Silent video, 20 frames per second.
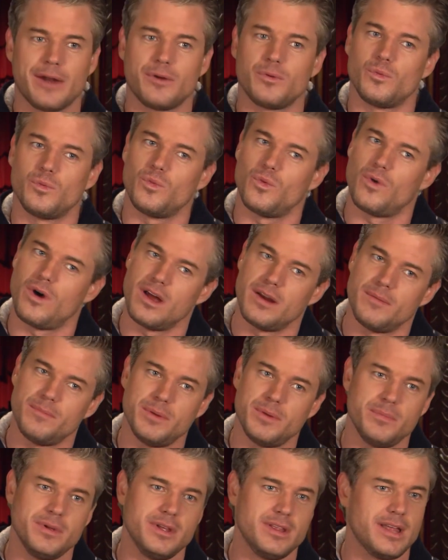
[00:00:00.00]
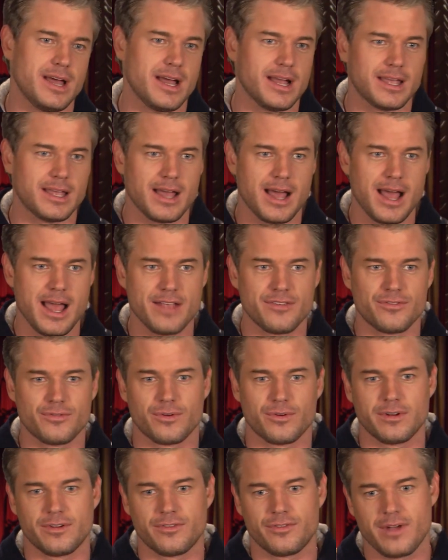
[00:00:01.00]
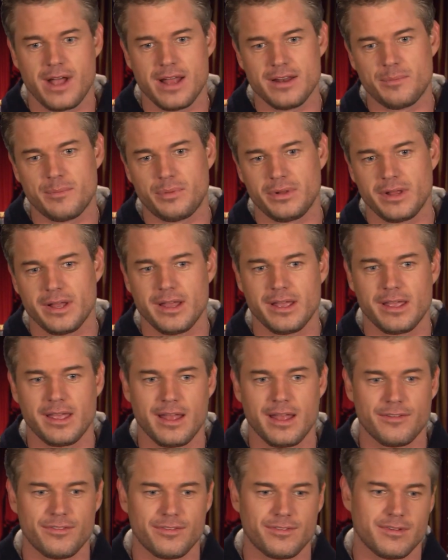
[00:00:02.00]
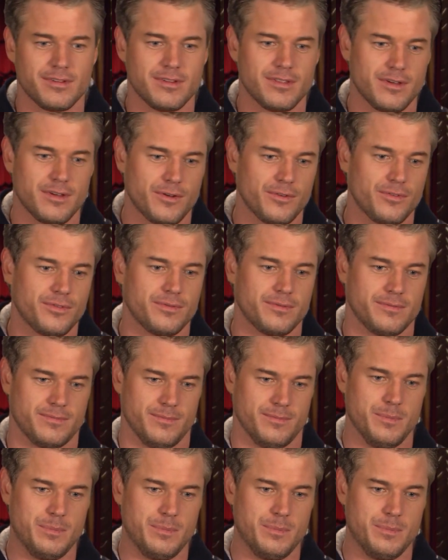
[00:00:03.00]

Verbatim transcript: I don't want him to be that guy. I sort of tried to play against those